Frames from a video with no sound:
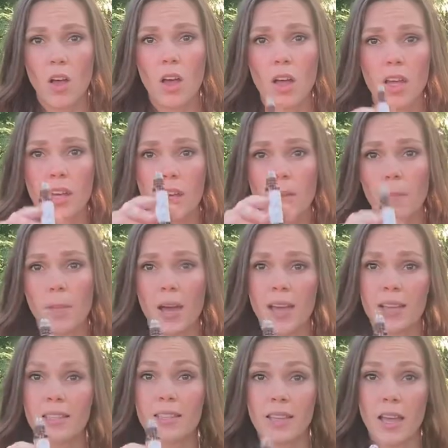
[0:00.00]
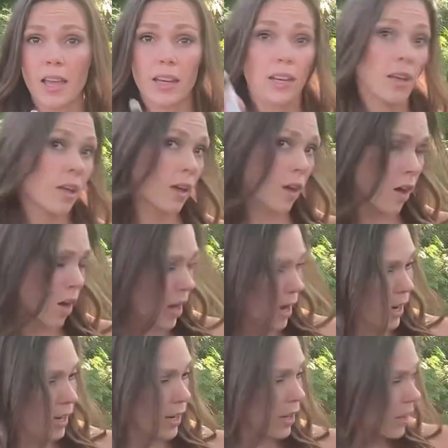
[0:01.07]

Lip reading: on my son on